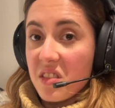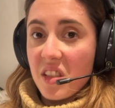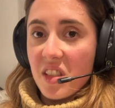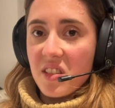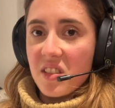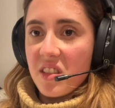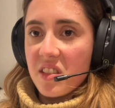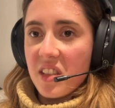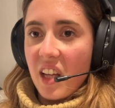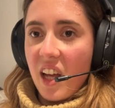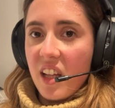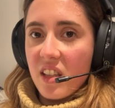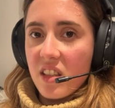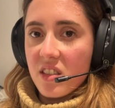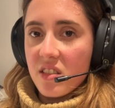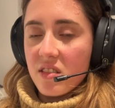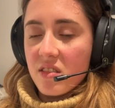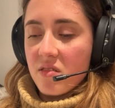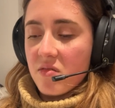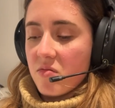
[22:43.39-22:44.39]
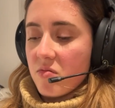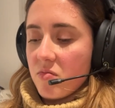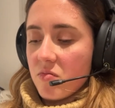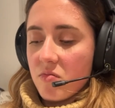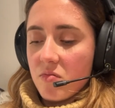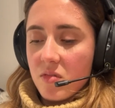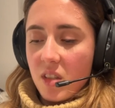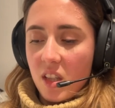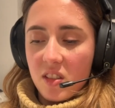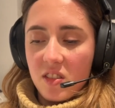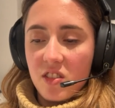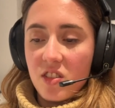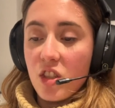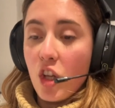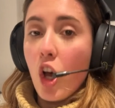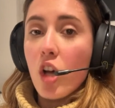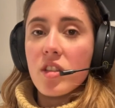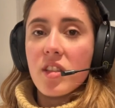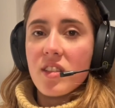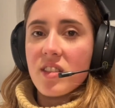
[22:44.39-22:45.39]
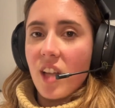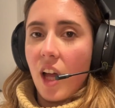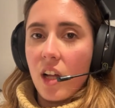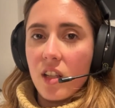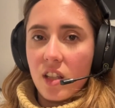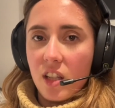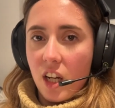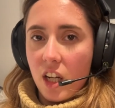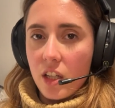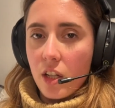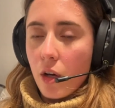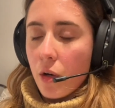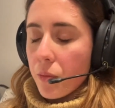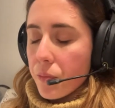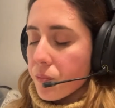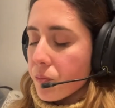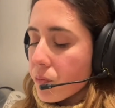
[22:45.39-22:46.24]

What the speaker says: That's a salad. That's the only salad I know.